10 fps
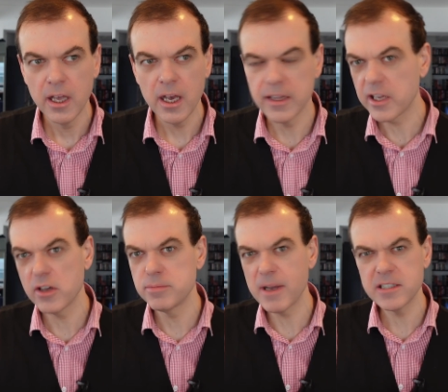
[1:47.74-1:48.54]
And it
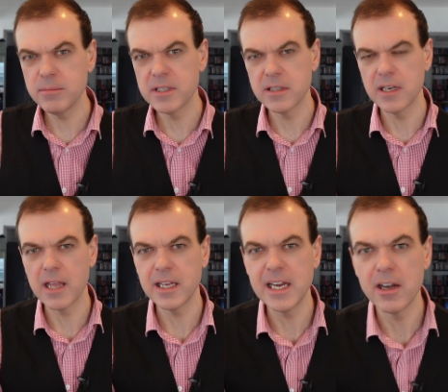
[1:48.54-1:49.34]
goes back to something that, I
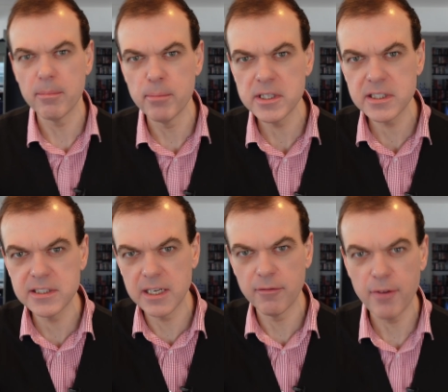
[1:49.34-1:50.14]
think Elon Musk
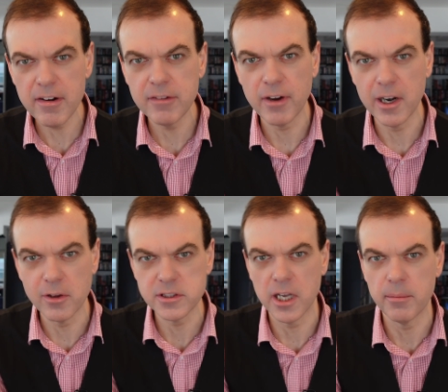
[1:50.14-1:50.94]
said a very, very
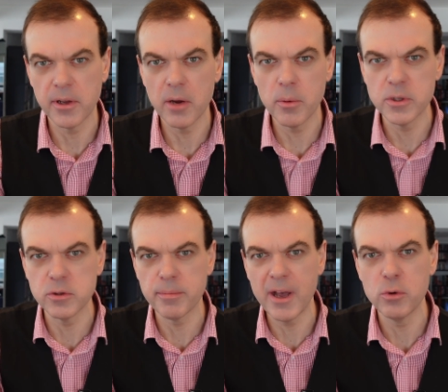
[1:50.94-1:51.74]
long time ago when we
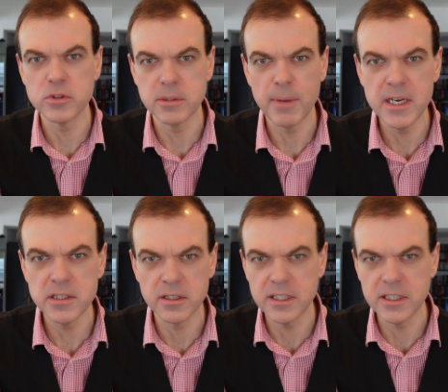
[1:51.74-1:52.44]
talk about automation.